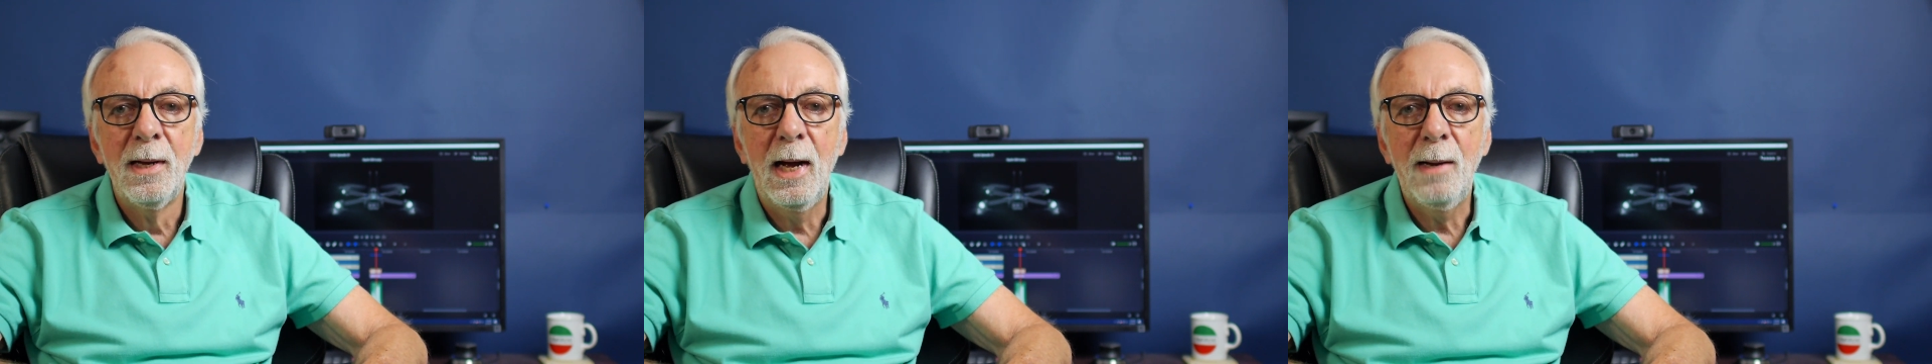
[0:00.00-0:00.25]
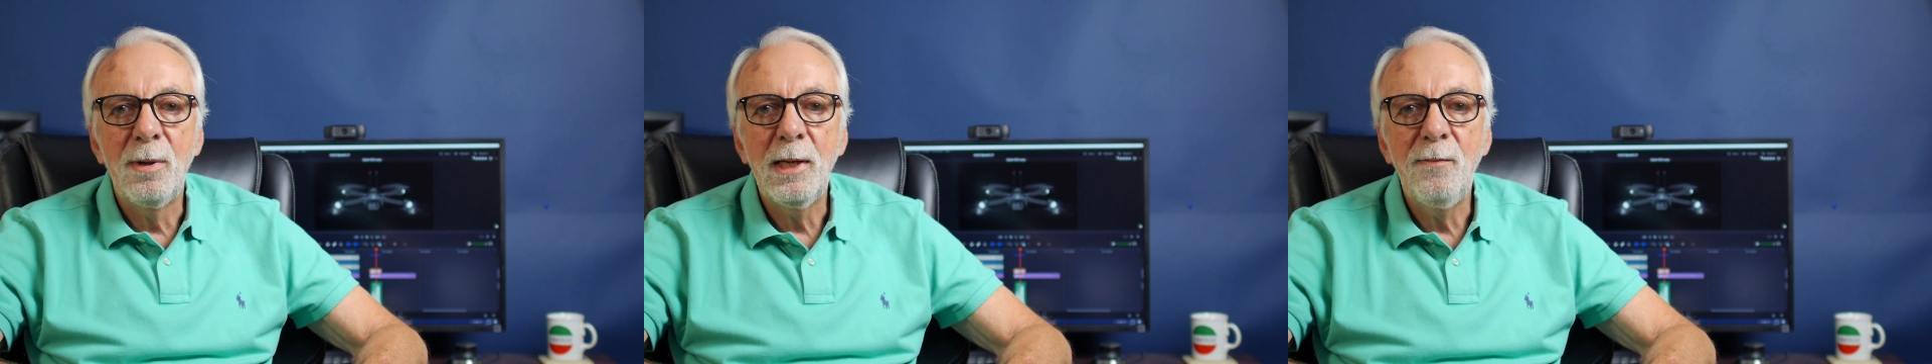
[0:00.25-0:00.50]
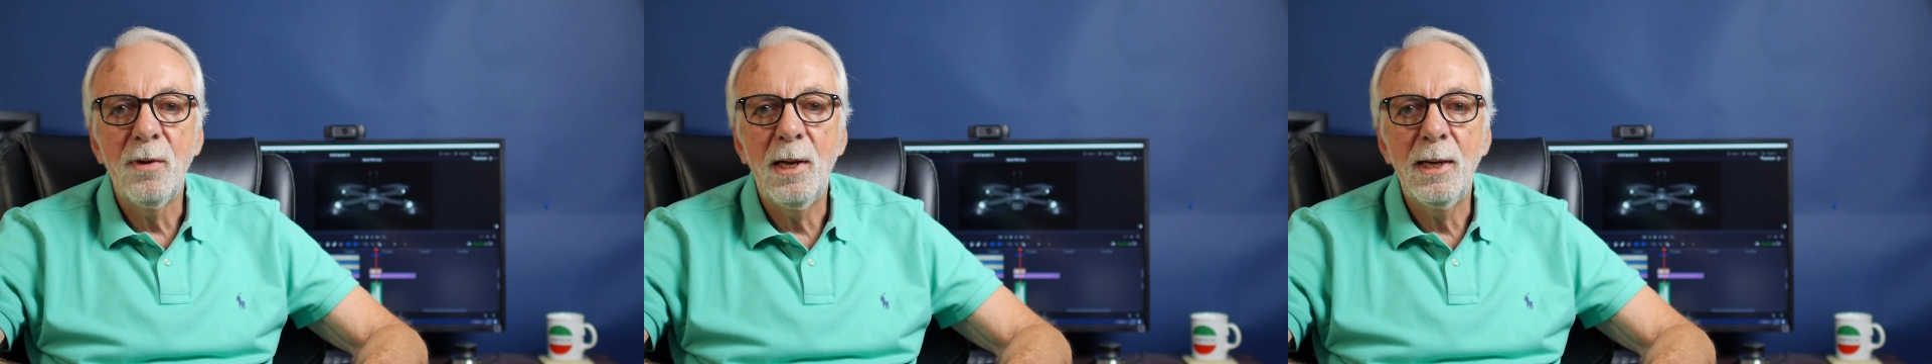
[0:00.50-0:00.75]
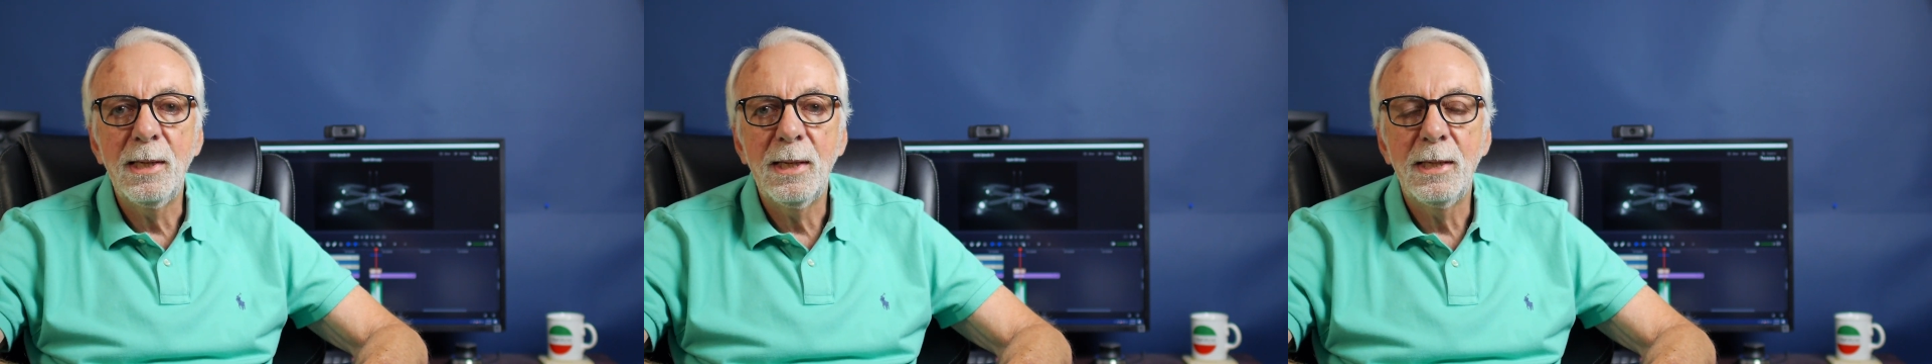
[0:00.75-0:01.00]
I believe a
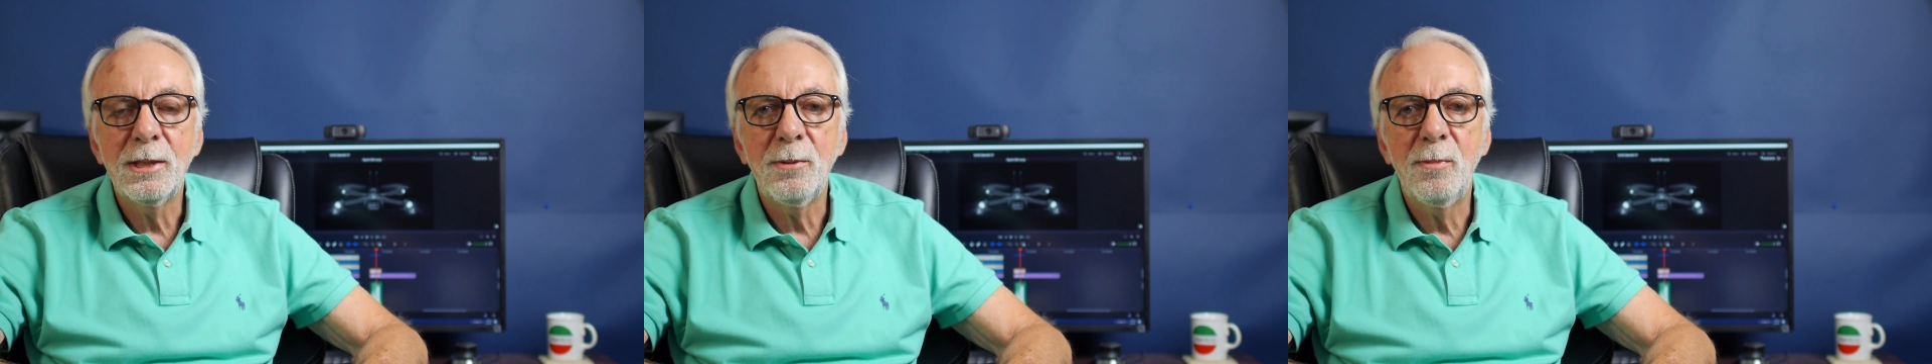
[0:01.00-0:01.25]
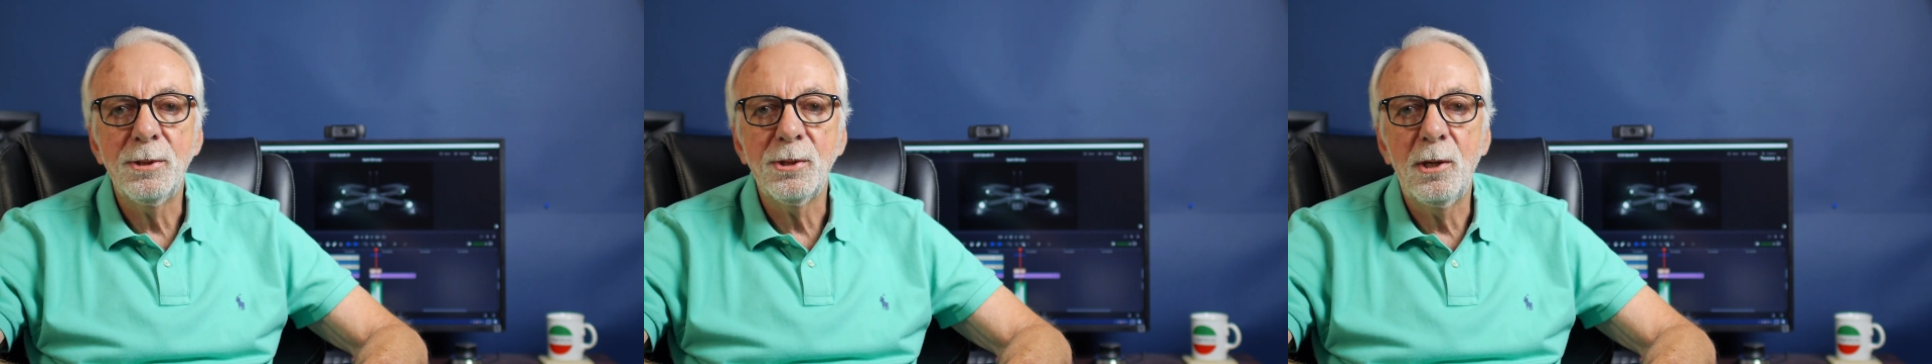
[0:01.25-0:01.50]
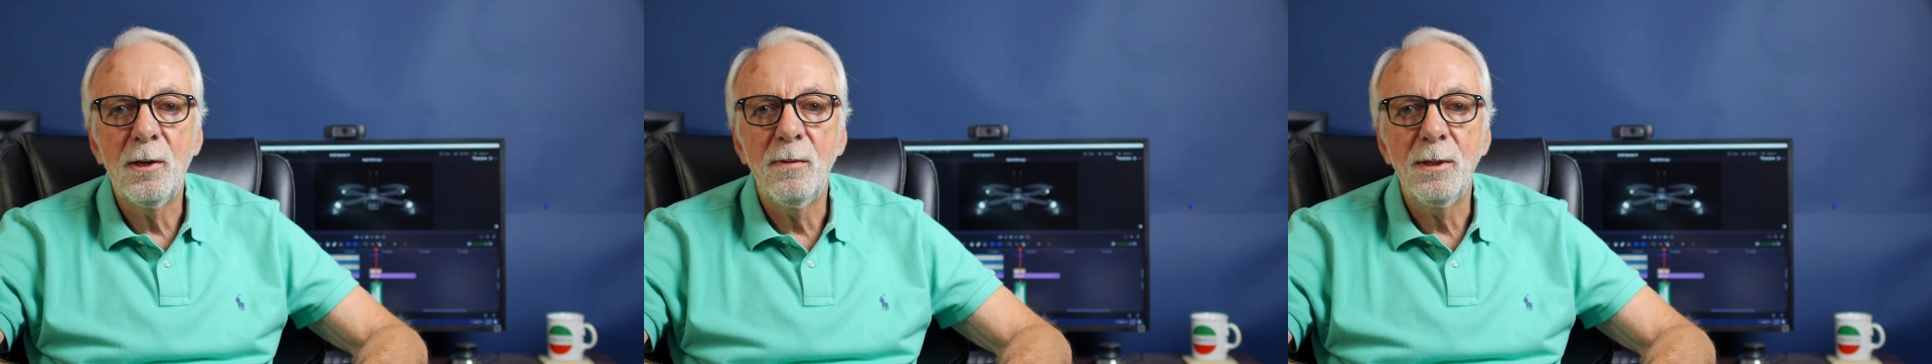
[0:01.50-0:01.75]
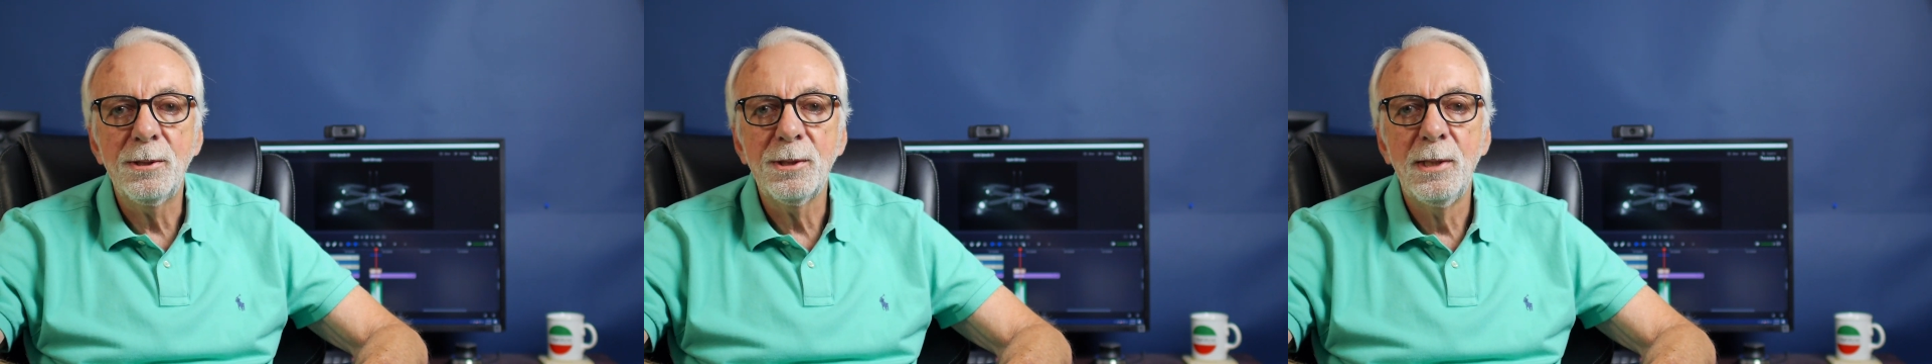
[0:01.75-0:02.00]
lot in customer
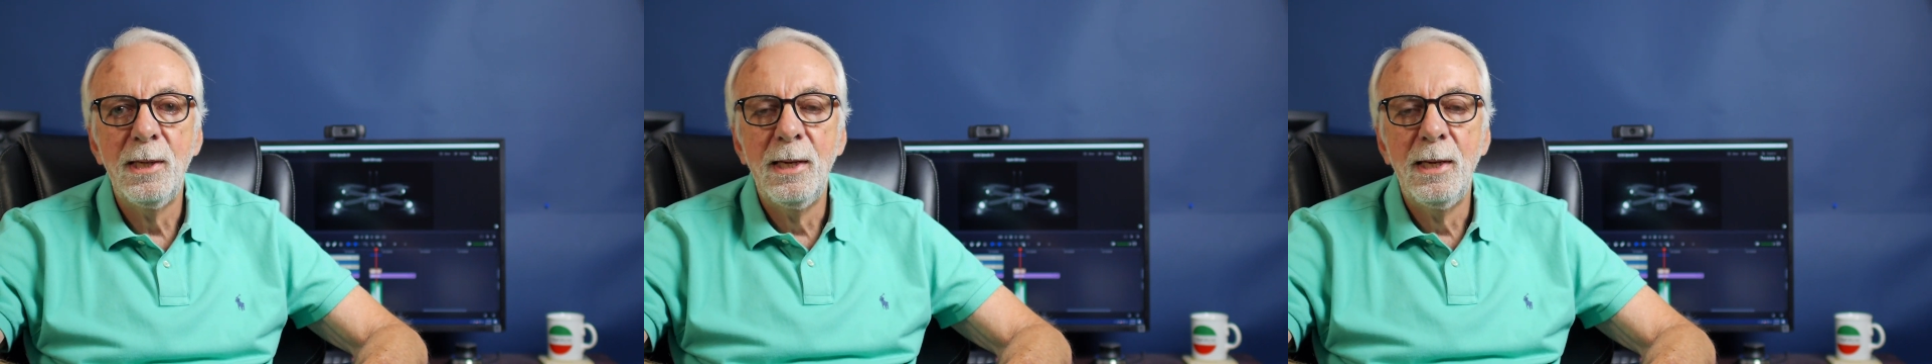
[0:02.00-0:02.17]
service.